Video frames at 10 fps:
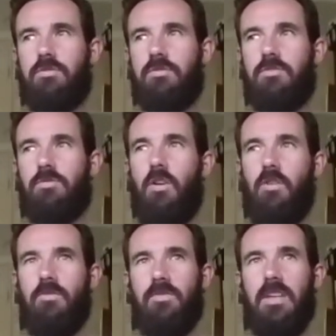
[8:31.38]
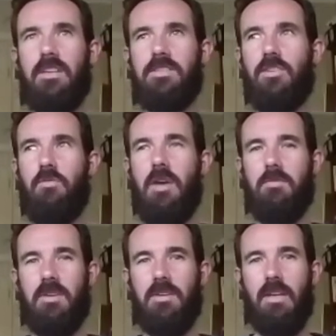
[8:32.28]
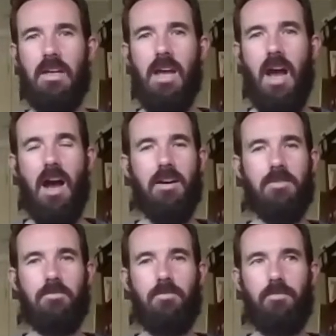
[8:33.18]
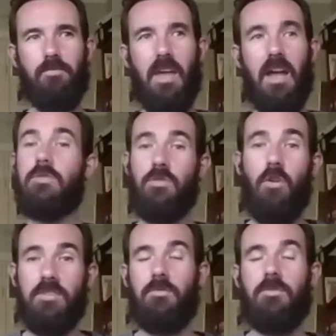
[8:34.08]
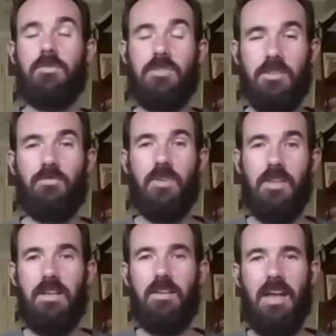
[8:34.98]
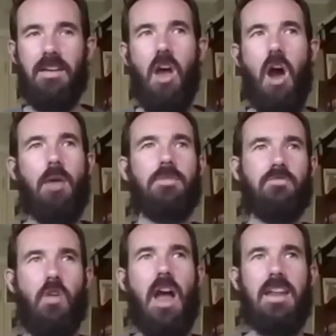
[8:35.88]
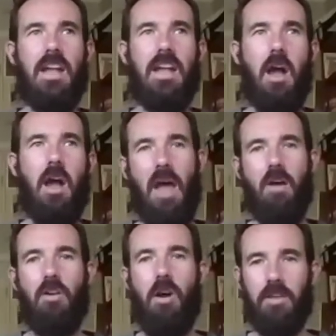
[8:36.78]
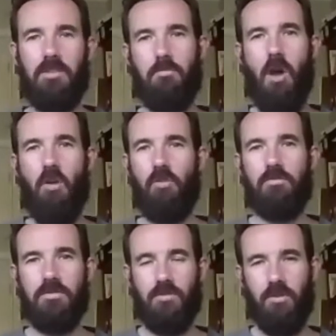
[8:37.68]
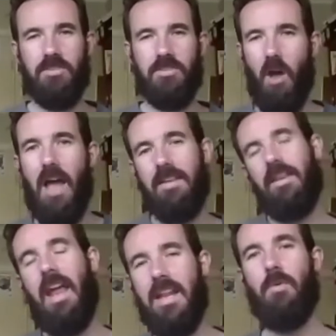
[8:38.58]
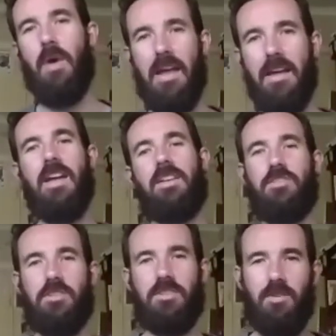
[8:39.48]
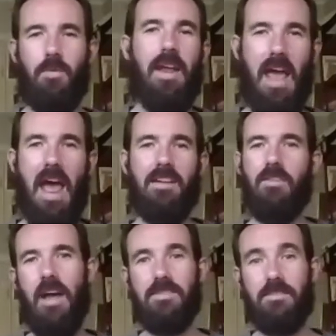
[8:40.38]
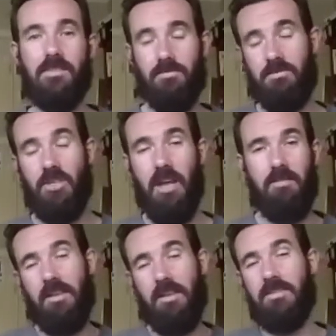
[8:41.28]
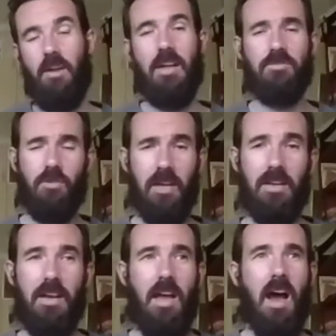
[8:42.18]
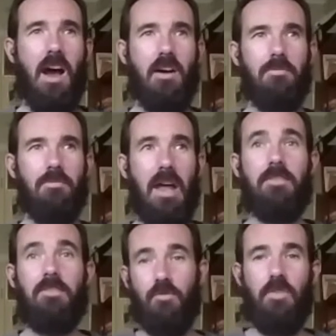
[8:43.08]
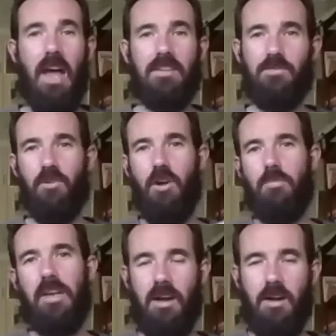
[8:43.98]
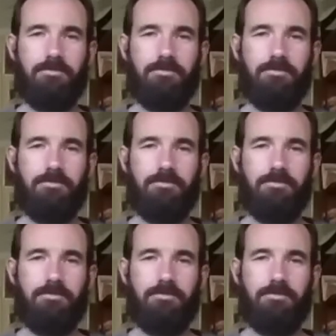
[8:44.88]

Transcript: twelve years ago, maybe. Yeah. Um, and it was awesome. It was just really like, I was writing about comics on my own sort of site anyway. It's just a way to analyze and to share things that I enjoyed. Um, and through that sort of got picked up